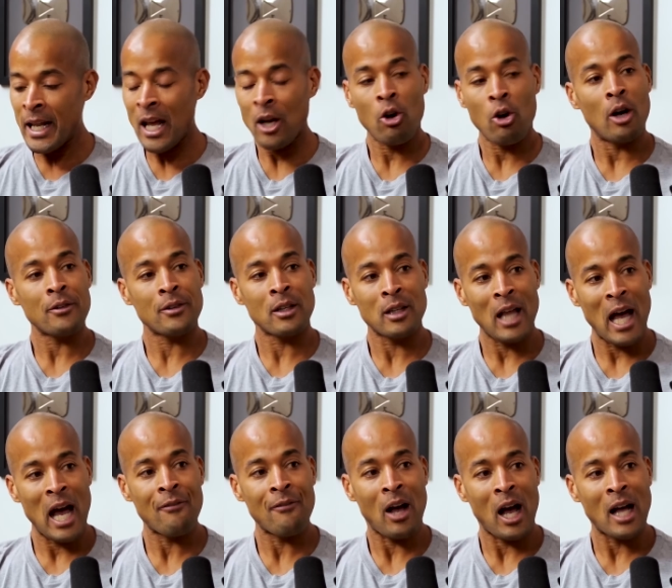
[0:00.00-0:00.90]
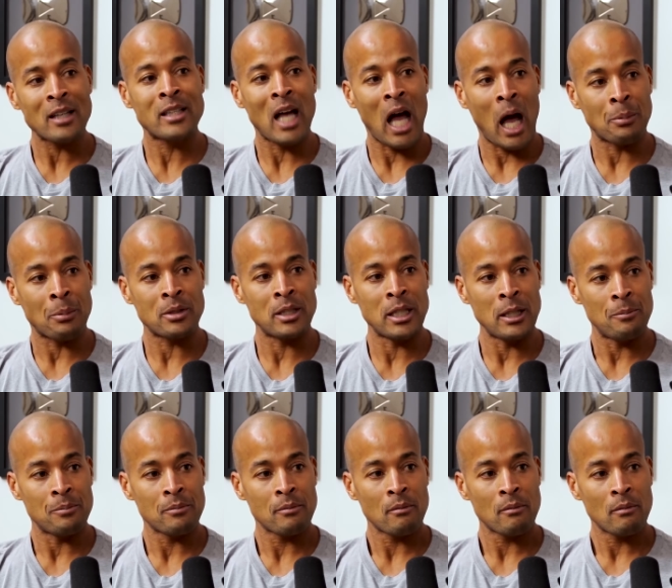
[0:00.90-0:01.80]
and I call it the live
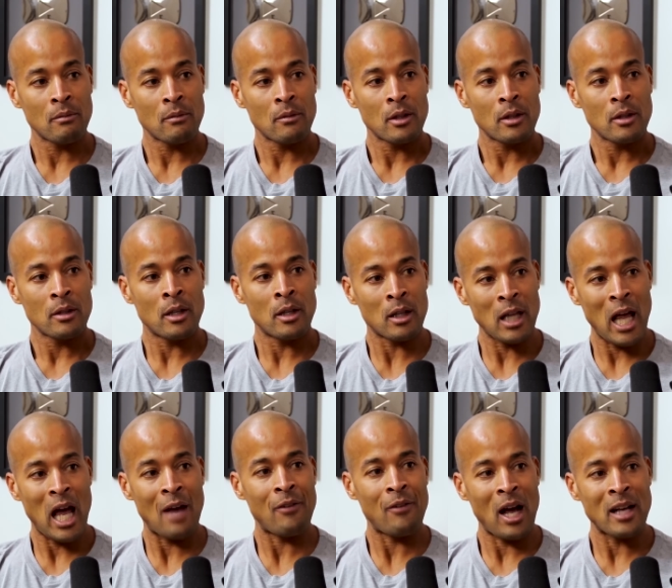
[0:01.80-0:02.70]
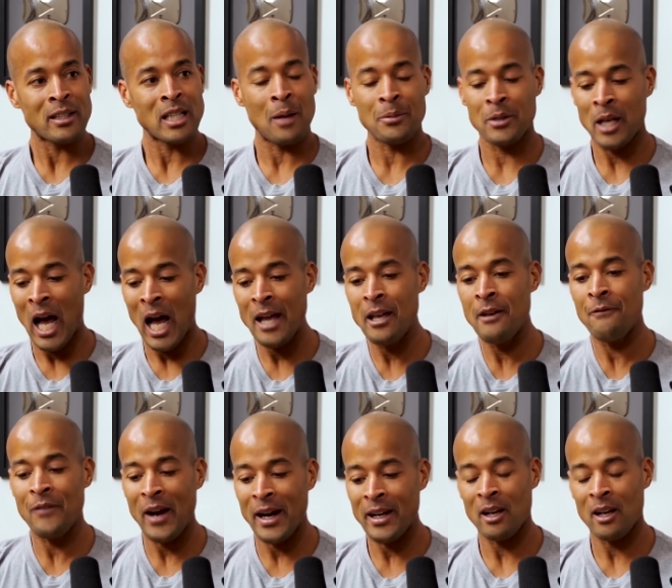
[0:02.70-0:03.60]
autopsy. The live autopsy. How
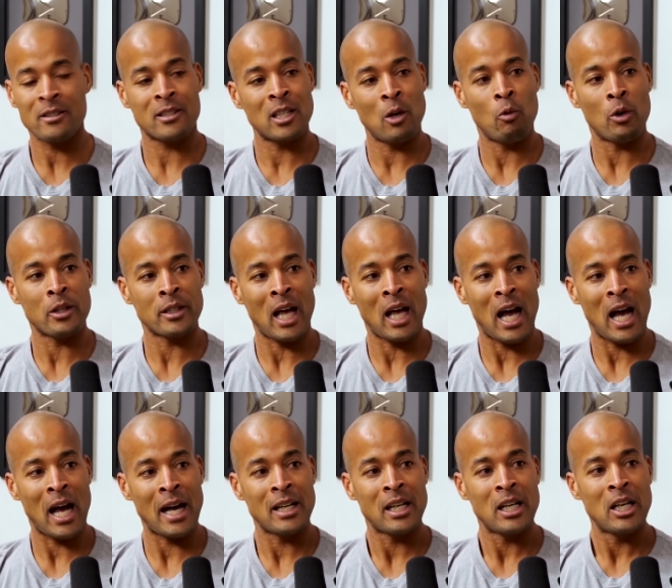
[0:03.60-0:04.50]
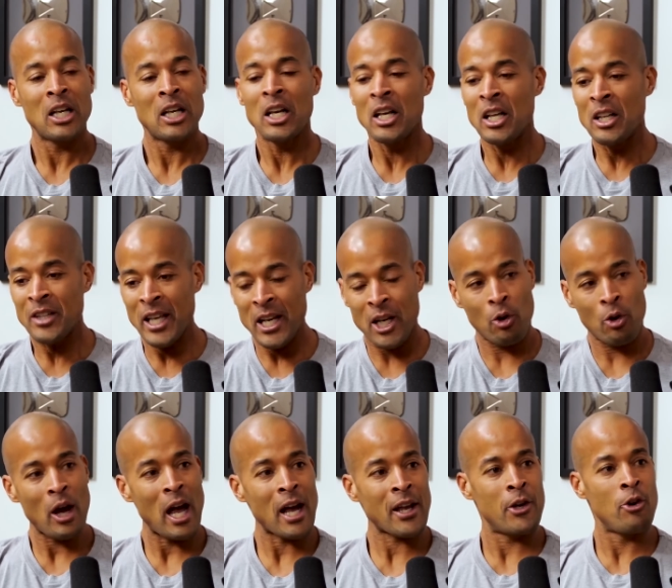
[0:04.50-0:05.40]
you find out someone died, they
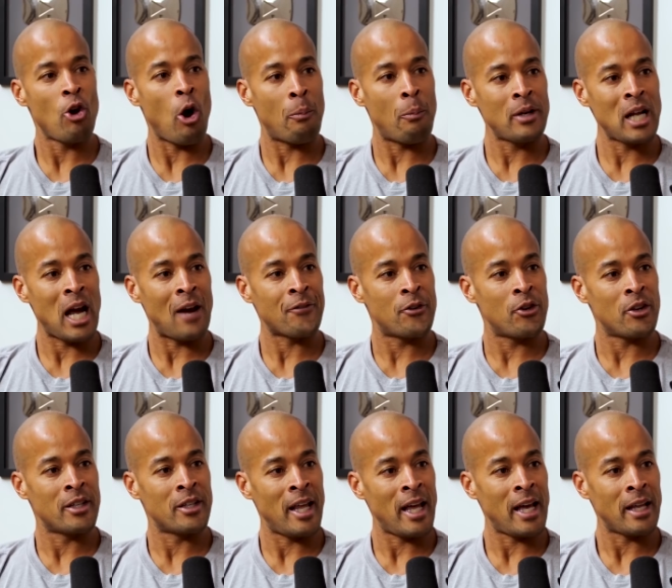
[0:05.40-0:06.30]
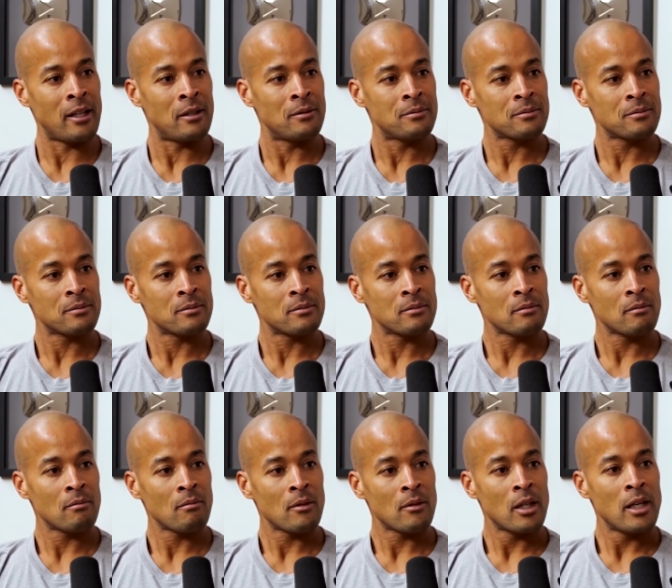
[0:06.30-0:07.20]
crack you open after you're dead.
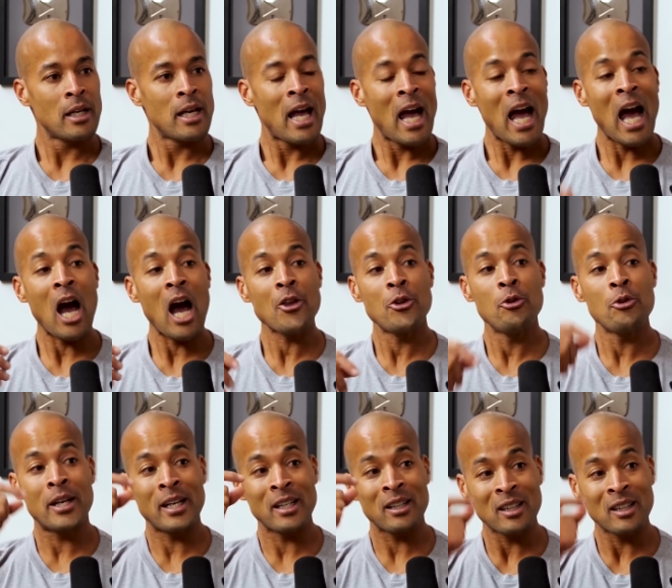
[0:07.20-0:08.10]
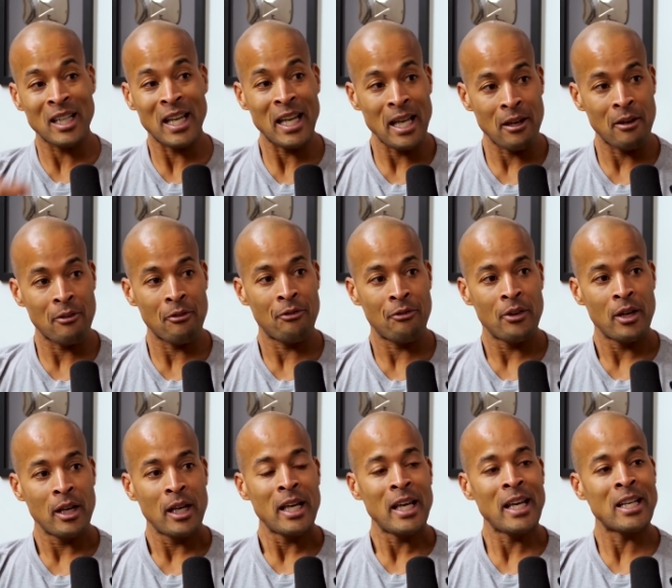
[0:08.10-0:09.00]
How you can live
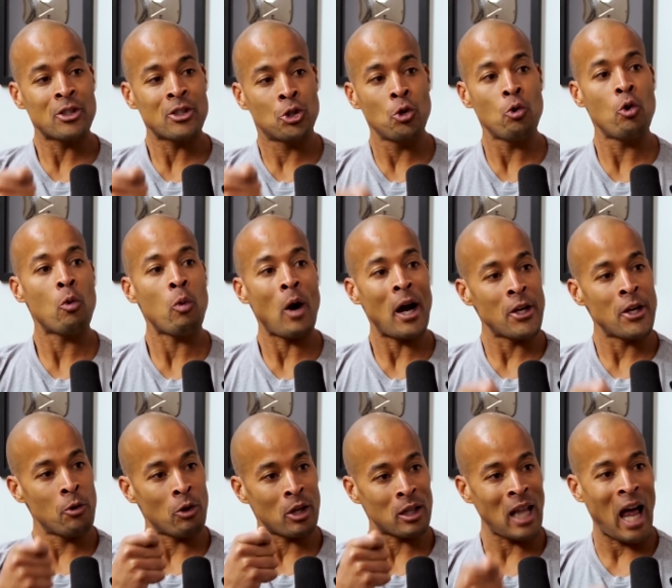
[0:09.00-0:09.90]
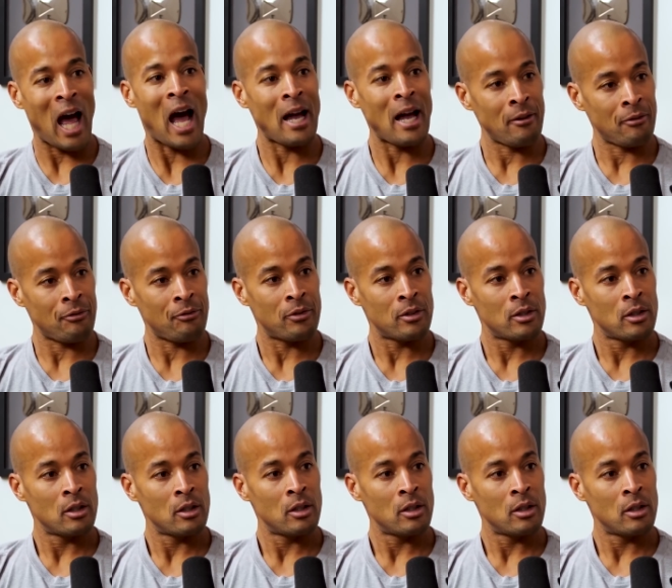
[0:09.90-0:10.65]
is do it while you're alive.